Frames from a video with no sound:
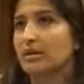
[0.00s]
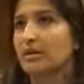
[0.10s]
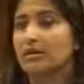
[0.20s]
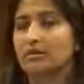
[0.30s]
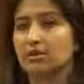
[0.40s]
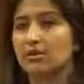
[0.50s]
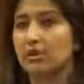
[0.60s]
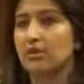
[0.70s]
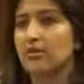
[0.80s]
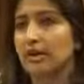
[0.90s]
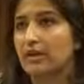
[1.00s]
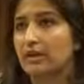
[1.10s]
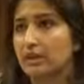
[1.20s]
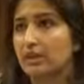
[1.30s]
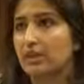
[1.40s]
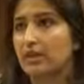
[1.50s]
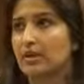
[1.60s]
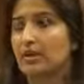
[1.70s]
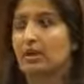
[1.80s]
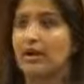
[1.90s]
It is only a
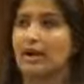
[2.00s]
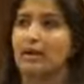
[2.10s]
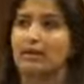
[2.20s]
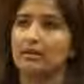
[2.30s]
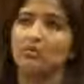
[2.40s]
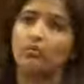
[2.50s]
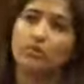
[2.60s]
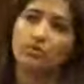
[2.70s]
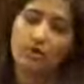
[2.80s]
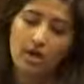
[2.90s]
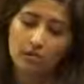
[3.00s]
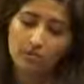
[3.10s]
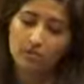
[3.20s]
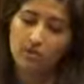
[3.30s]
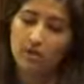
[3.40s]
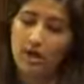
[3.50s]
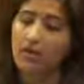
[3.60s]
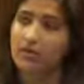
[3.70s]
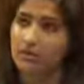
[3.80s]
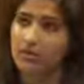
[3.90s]
recognition. And we do not fall
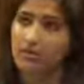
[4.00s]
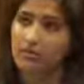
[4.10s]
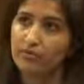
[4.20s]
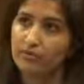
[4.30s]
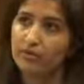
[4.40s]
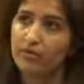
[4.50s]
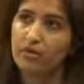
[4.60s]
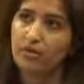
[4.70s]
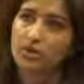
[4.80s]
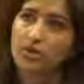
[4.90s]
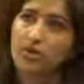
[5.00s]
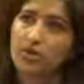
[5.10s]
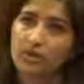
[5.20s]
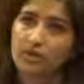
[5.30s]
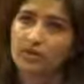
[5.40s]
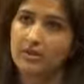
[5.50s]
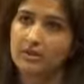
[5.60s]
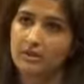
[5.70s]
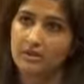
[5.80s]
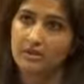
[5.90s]
under the refugee law, which could give us
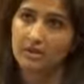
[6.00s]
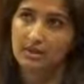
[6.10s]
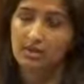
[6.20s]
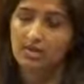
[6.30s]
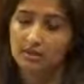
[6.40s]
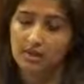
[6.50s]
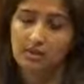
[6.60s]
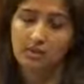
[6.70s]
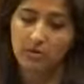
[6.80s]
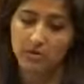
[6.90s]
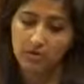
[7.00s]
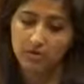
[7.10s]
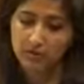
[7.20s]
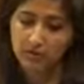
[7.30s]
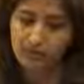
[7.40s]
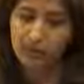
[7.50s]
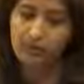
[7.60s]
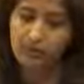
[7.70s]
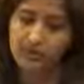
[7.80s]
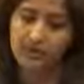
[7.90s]
the extreme or the
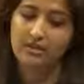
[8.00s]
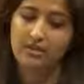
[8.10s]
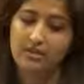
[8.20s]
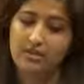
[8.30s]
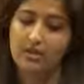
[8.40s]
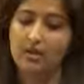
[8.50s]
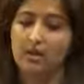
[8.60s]
full protection.